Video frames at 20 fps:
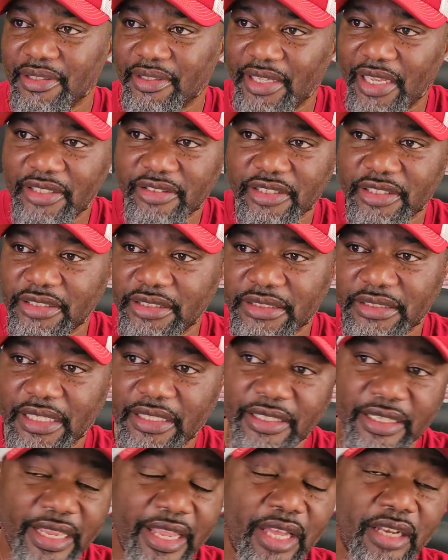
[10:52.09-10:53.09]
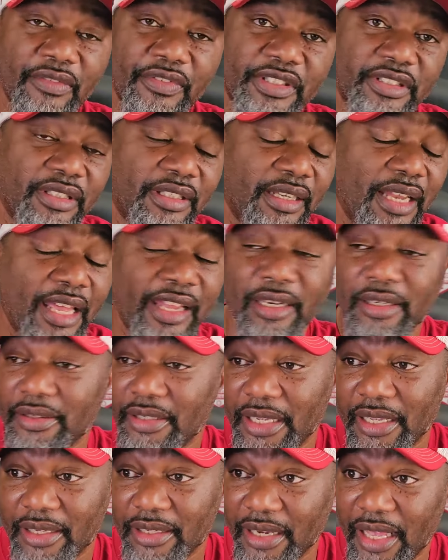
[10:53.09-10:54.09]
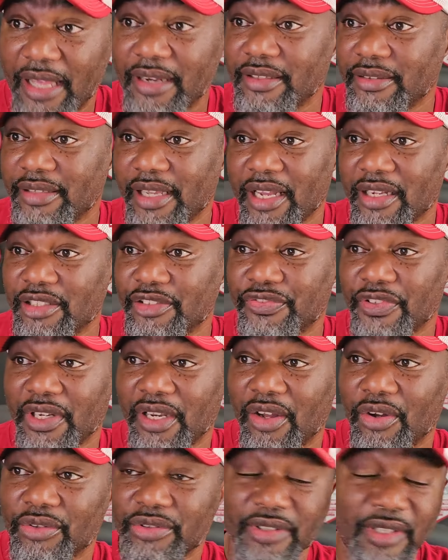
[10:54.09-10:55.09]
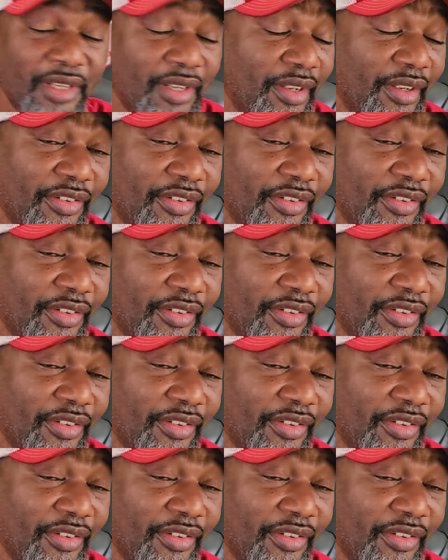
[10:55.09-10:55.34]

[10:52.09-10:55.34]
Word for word: That's good and a hell of a lot of, a lot of tackles for loss.